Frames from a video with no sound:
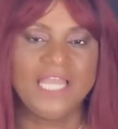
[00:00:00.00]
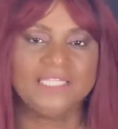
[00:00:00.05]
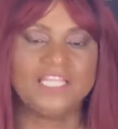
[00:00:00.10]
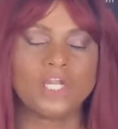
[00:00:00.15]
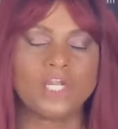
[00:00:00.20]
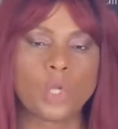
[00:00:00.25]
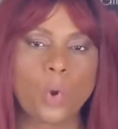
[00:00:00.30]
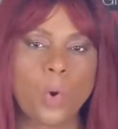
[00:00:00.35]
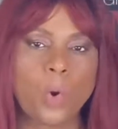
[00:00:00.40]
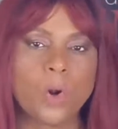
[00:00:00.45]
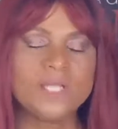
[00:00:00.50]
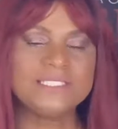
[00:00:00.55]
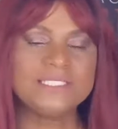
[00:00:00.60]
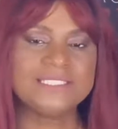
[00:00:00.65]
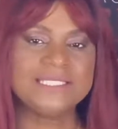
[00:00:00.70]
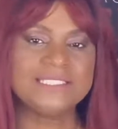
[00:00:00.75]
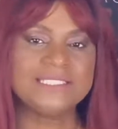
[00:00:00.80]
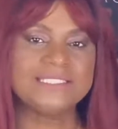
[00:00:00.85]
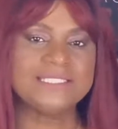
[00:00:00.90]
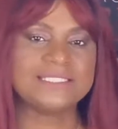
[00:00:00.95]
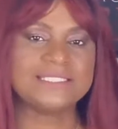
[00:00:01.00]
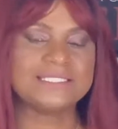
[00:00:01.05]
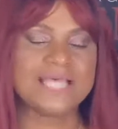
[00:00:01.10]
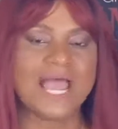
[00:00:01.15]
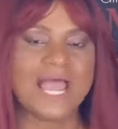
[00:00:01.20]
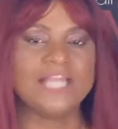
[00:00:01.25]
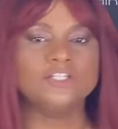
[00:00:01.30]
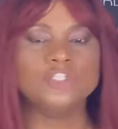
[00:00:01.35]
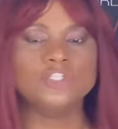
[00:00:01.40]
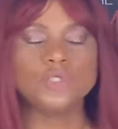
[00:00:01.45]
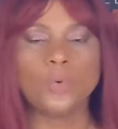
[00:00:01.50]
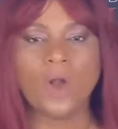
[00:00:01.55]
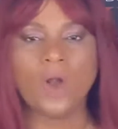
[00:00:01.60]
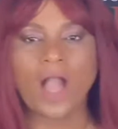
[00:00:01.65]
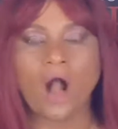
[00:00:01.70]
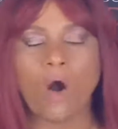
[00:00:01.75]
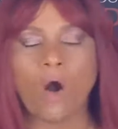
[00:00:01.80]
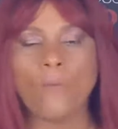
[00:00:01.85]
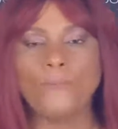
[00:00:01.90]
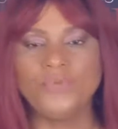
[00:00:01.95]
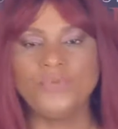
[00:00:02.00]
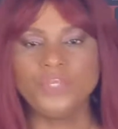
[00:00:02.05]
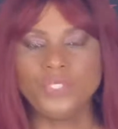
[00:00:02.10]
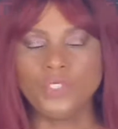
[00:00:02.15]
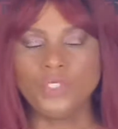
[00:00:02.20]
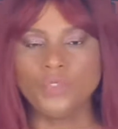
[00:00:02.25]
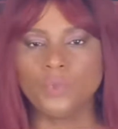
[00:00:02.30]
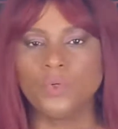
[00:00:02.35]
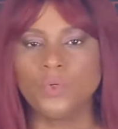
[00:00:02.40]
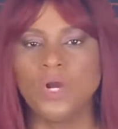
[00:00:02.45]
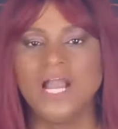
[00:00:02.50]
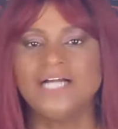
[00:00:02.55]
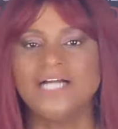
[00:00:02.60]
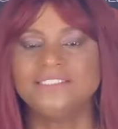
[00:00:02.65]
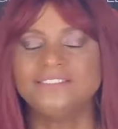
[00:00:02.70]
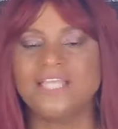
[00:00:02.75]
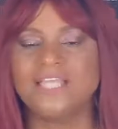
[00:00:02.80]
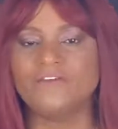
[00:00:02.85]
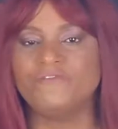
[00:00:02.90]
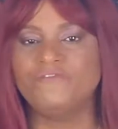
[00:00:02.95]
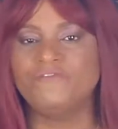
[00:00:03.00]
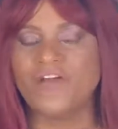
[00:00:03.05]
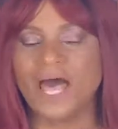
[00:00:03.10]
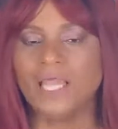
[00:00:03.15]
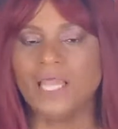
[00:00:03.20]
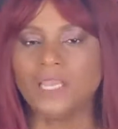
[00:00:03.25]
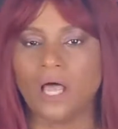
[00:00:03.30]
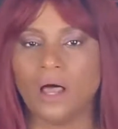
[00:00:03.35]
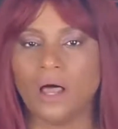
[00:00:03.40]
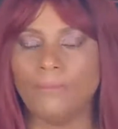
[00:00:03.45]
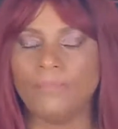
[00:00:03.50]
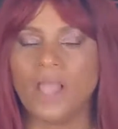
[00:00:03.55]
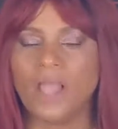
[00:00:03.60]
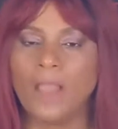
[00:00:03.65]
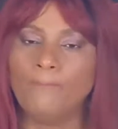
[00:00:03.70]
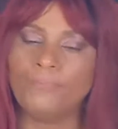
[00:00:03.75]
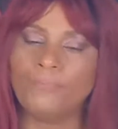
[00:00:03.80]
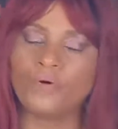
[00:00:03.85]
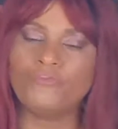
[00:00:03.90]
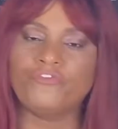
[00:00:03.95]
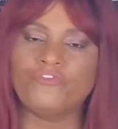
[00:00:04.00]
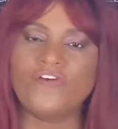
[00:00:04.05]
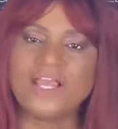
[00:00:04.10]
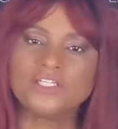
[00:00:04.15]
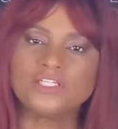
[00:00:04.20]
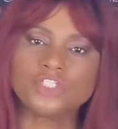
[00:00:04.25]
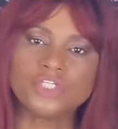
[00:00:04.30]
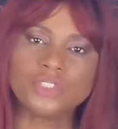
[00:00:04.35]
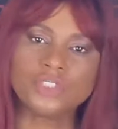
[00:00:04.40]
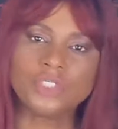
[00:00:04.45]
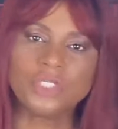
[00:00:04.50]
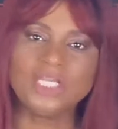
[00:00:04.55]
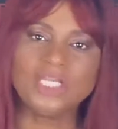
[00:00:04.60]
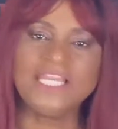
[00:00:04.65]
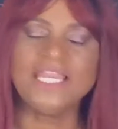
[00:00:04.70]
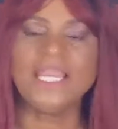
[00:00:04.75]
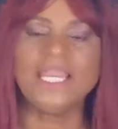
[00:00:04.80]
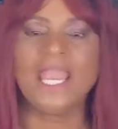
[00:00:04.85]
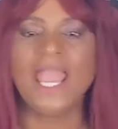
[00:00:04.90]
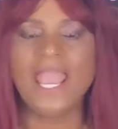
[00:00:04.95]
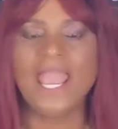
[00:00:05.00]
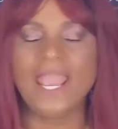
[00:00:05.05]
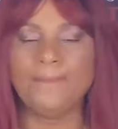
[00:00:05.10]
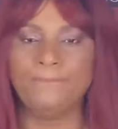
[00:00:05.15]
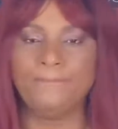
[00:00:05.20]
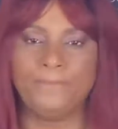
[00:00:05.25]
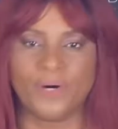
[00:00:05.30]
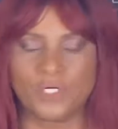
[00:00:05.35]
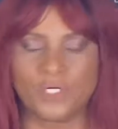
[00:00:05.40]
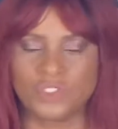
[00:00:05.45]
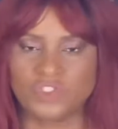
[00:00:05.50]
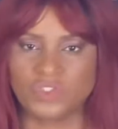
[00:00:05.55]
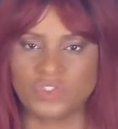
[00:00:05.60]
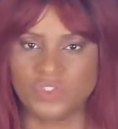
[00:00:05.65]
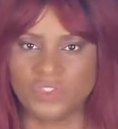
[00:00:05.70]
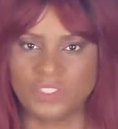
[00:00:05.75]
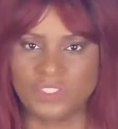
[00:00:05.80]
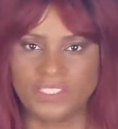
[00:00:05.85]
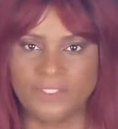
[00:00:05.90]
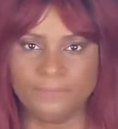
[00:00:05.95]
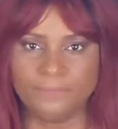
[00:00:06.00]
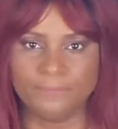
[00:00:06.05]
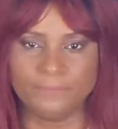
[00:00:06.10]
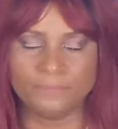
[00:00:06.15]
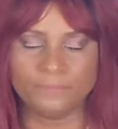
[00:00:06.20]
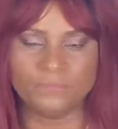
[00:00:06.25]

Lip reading: The course is designed to help you develop professionally and personally.